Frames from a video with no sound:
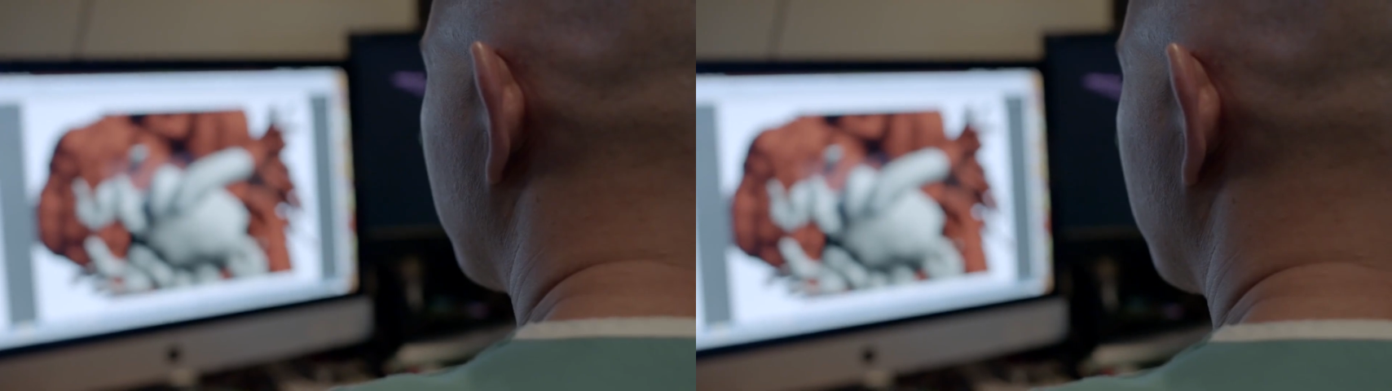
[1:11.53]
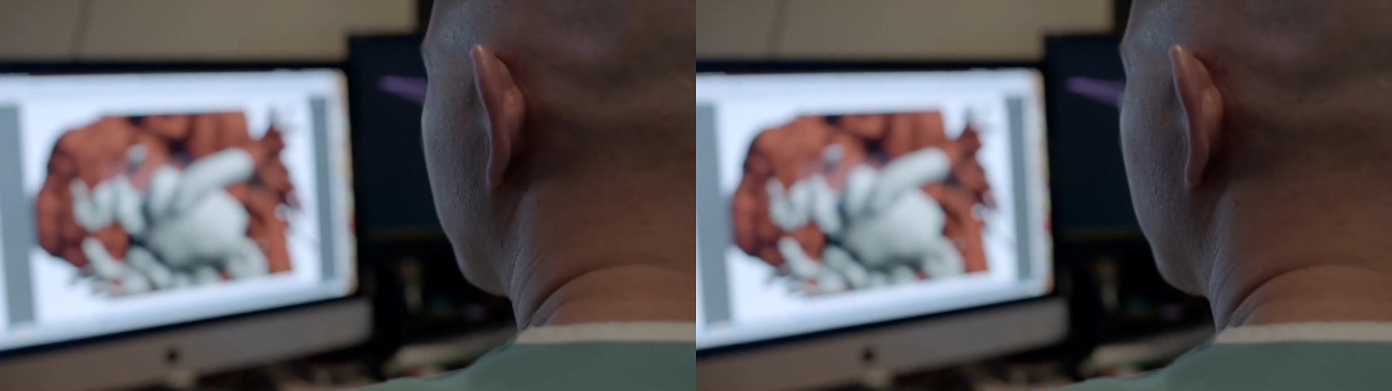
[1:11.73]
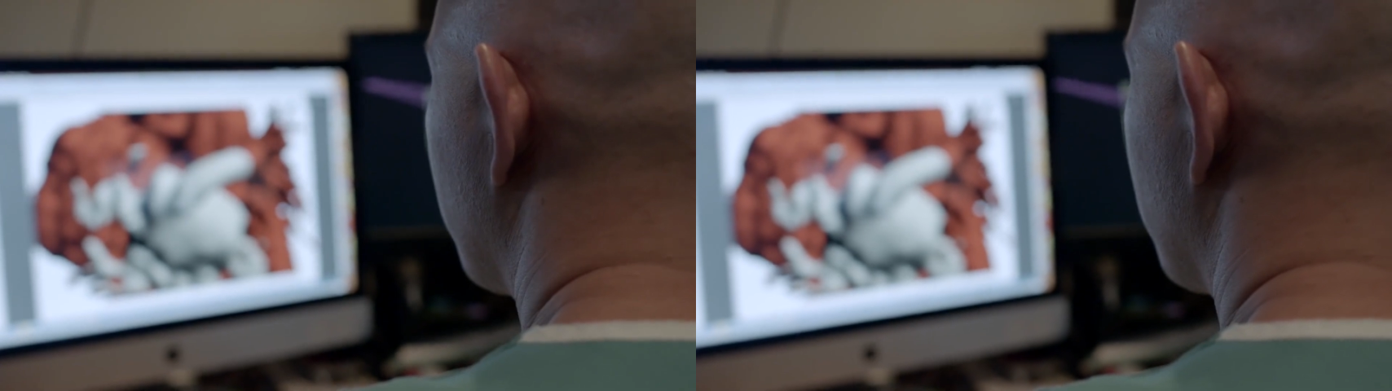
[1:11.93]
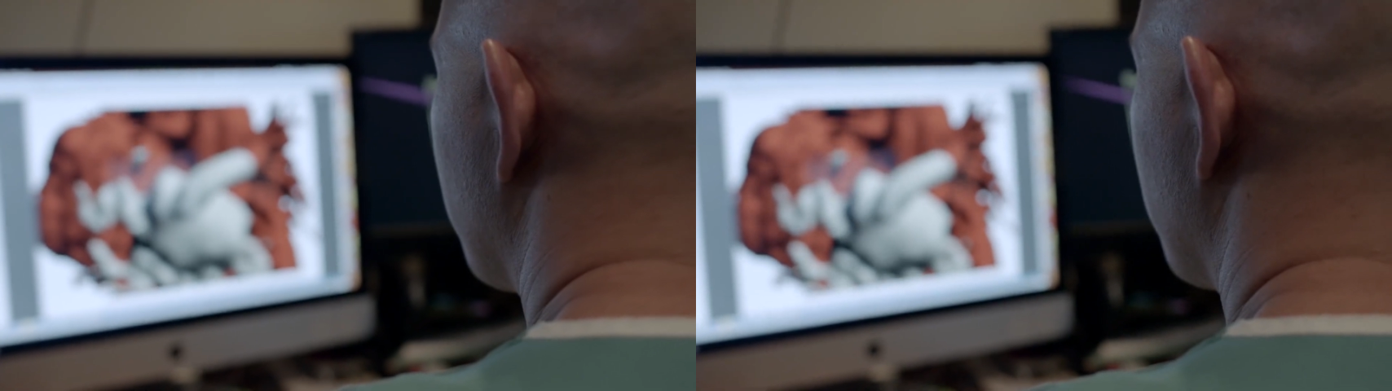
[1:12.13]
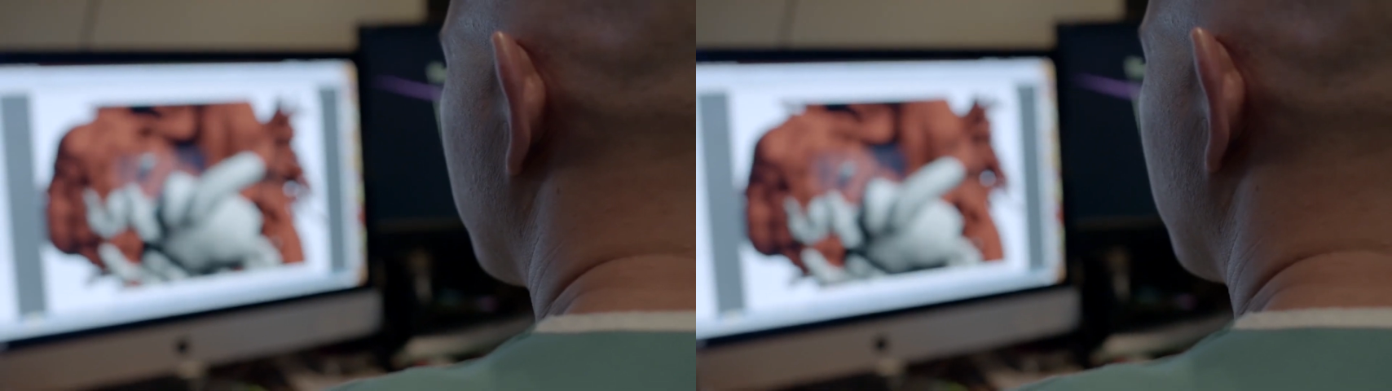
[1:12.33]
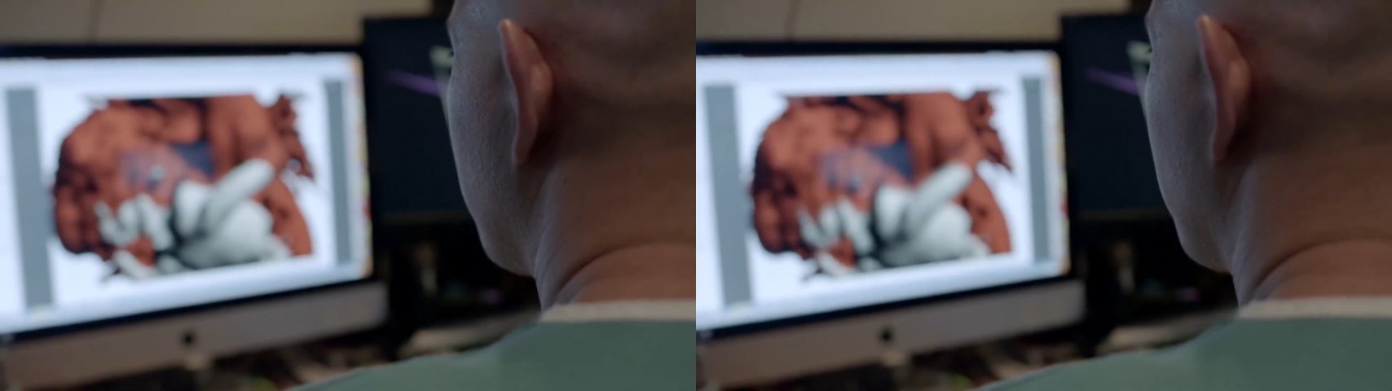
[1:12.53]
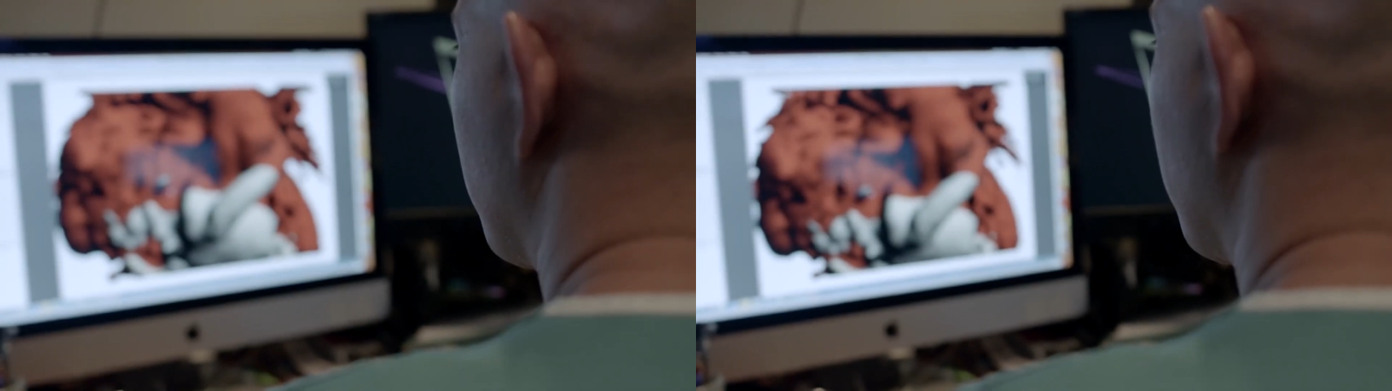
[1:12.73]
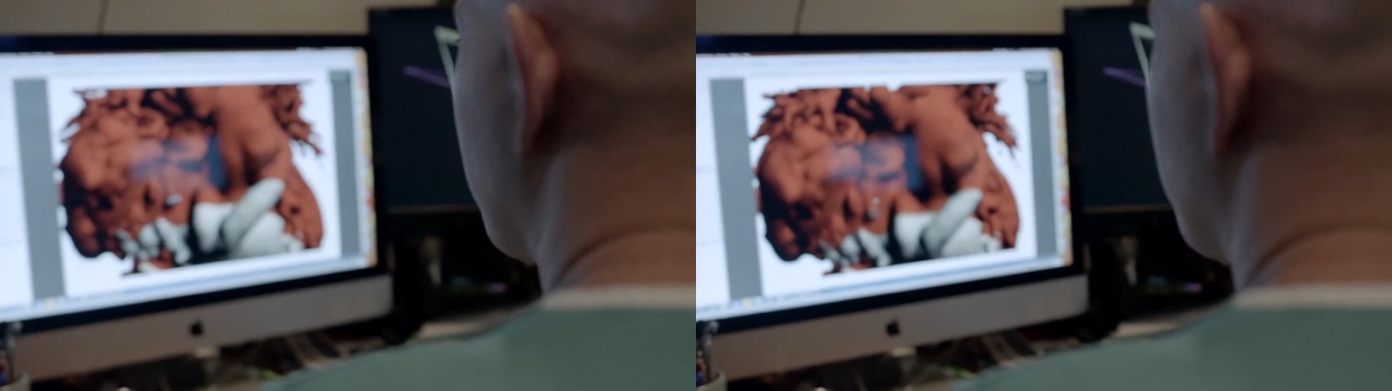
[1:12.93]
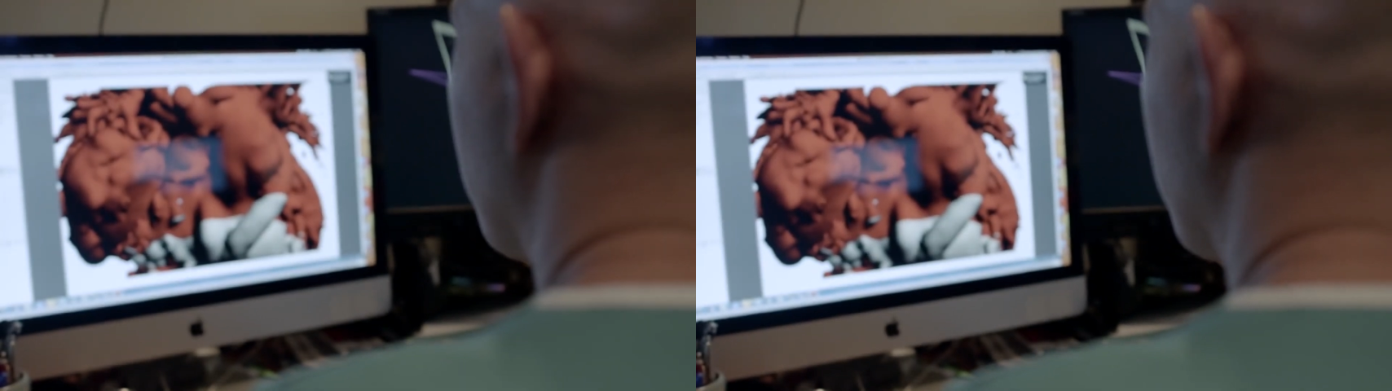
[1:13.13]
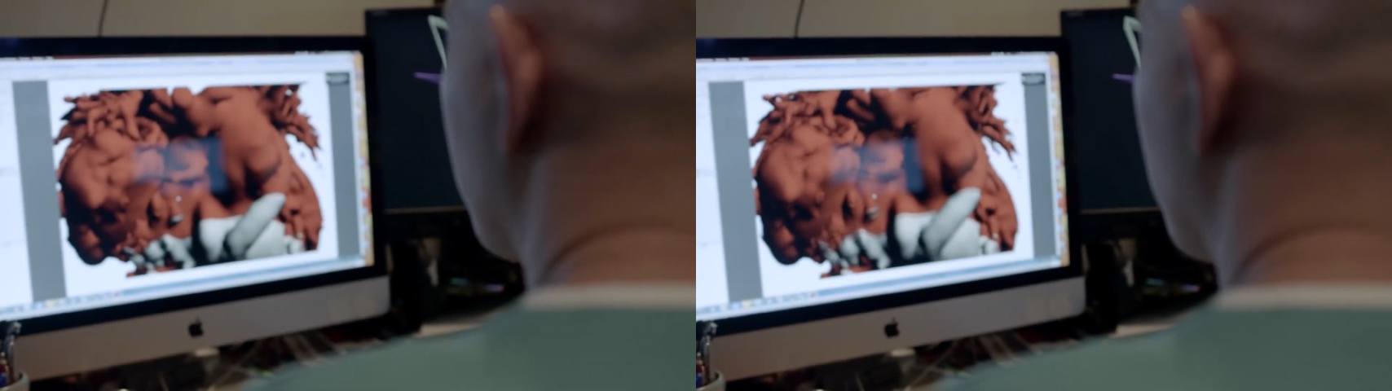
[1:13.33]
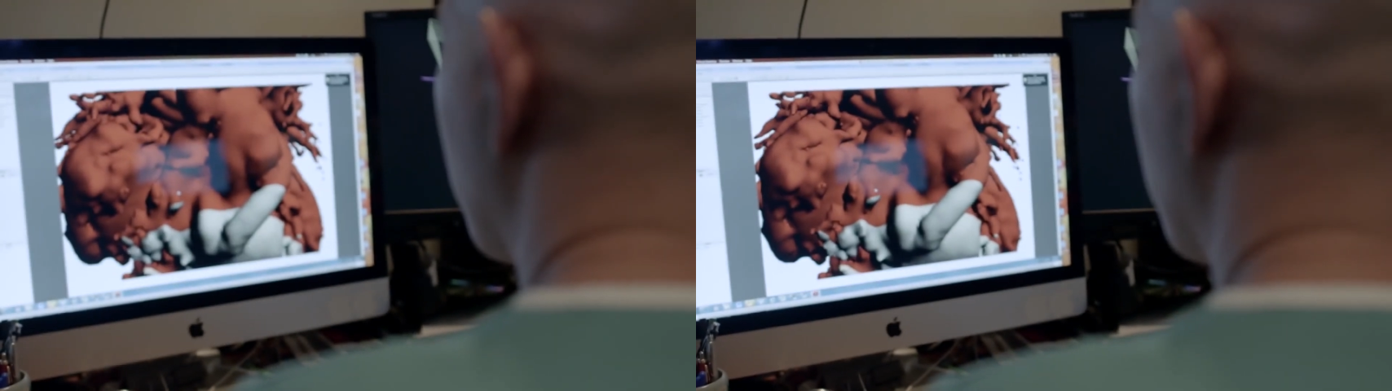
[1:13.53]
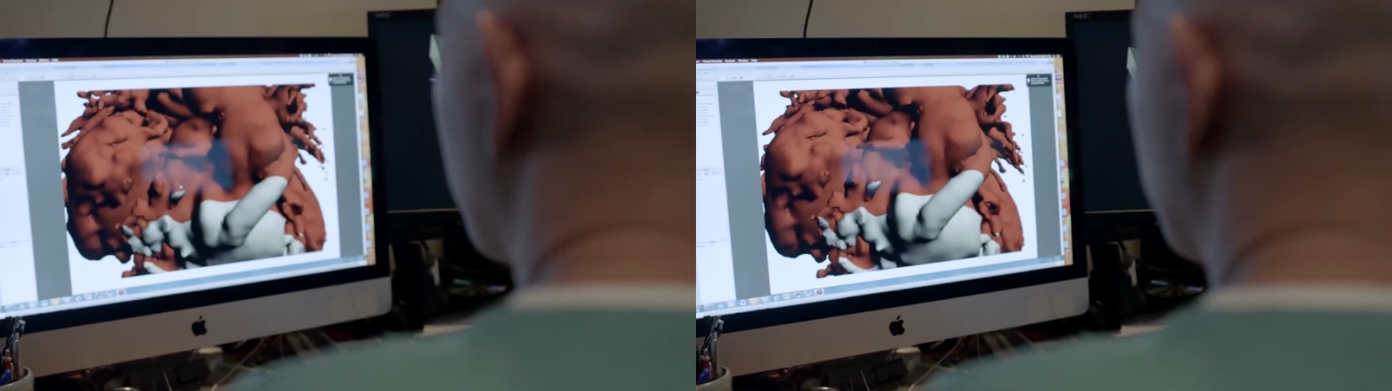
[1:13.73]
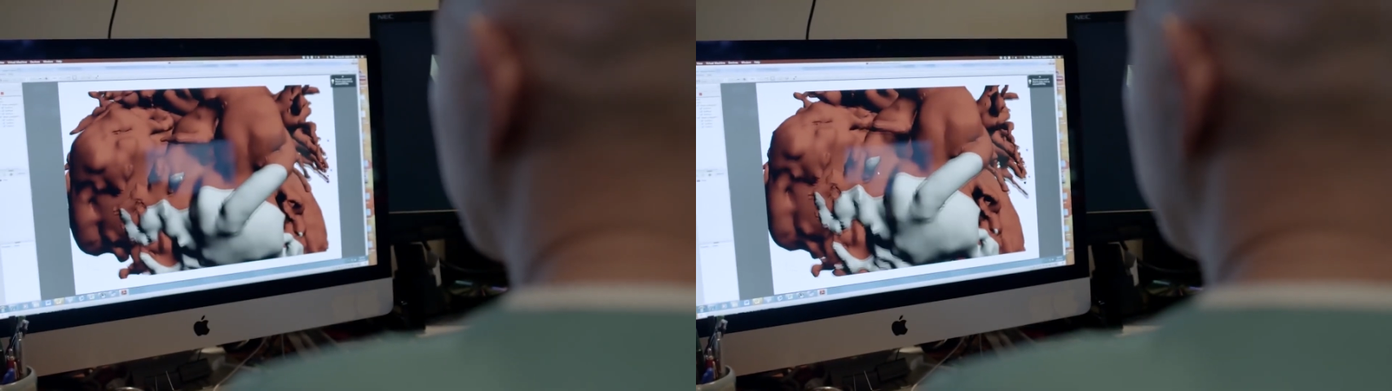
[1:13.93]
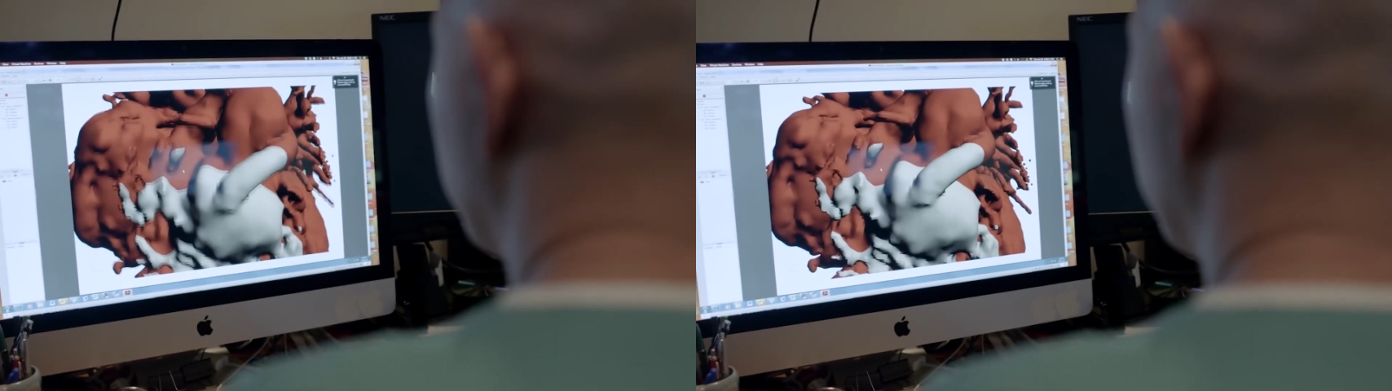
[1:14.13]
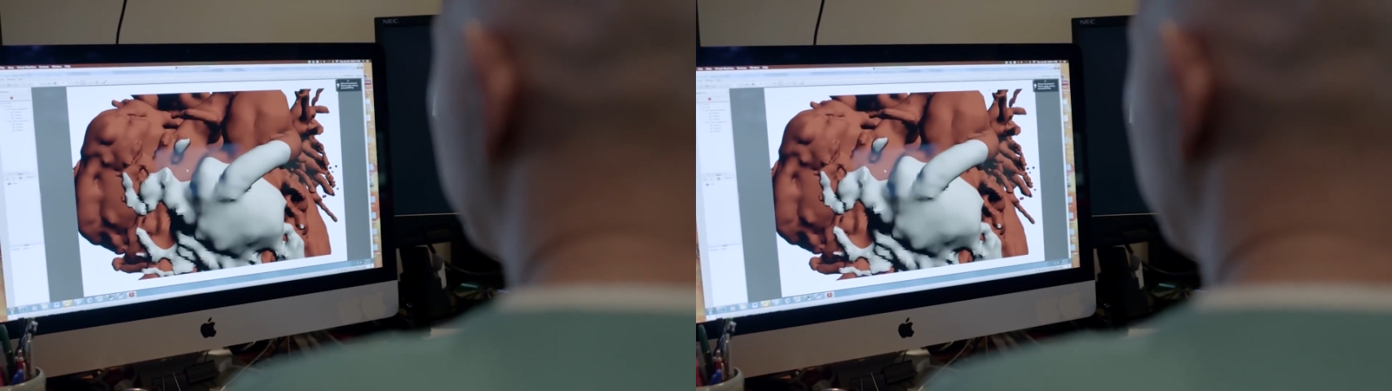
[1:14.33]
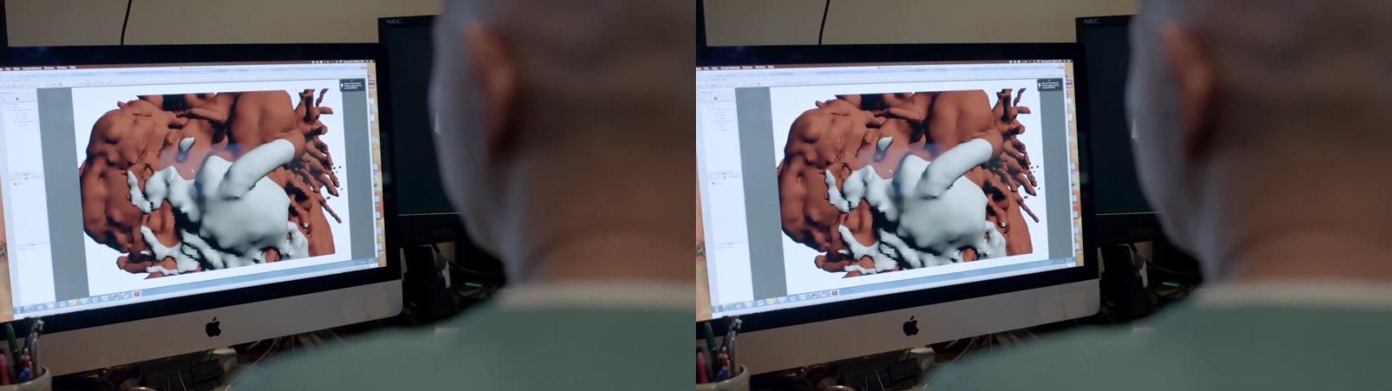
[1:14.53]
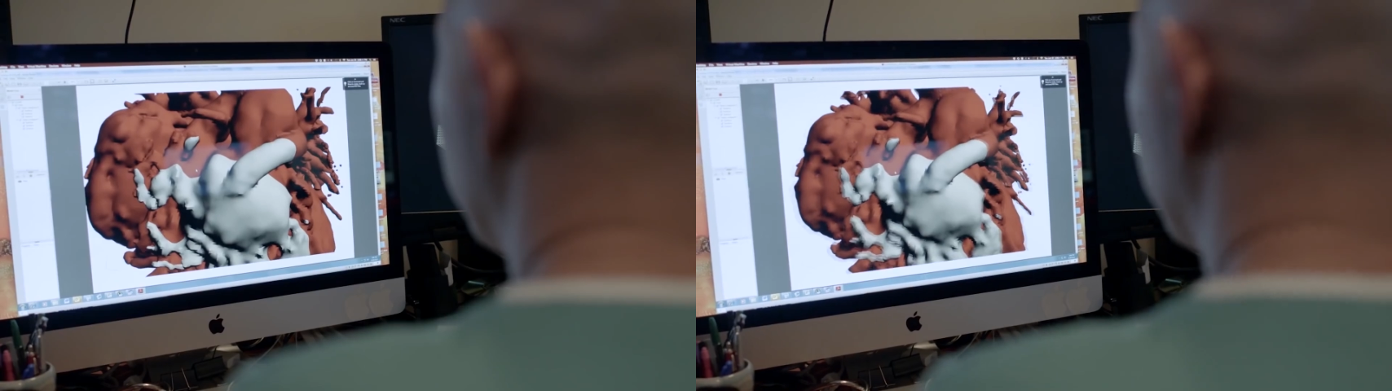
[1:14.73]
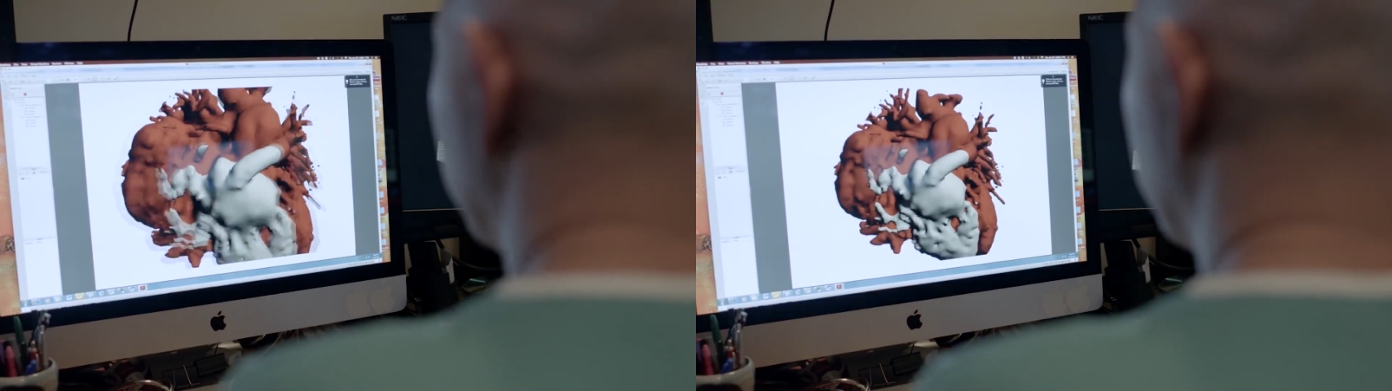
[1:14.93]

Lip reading: Nobody's mouth can be seen.